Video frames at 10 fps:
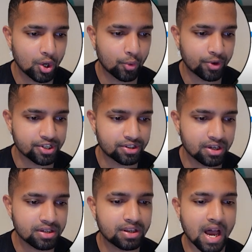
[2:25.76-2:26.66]
which is
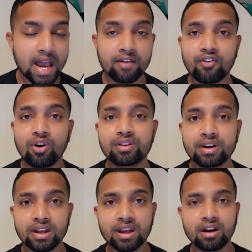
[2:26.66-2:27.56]
this. I have
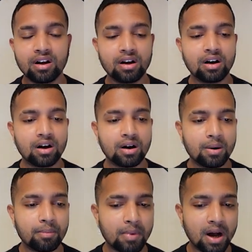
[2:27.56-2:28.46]
already
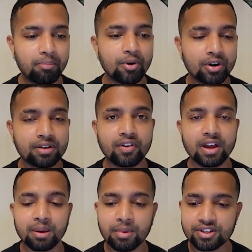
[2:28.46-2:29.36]
uploaded
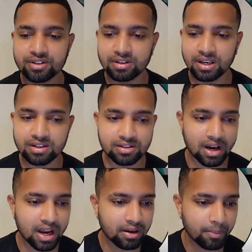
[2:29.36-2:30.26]
the images
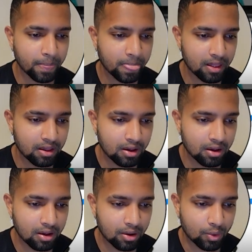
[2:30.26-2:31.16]
inside,
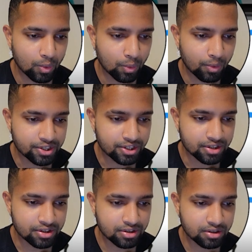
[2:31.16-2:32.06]
which
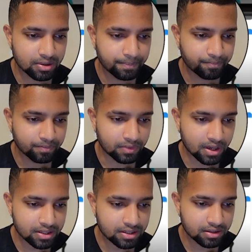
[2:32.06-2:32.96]
is
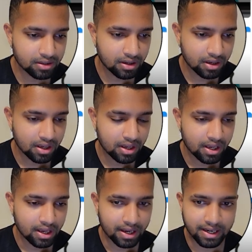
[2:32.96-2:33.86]
this.
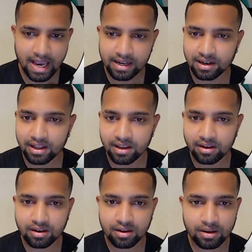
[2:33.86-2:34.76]
Get
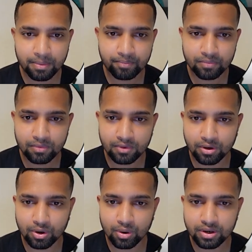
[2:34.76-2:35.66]
link,
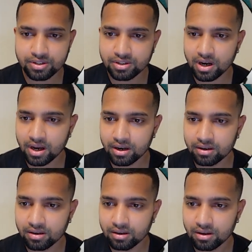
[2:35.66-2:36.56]
go inside
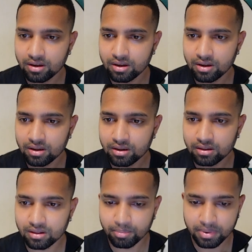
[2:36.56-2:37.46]
the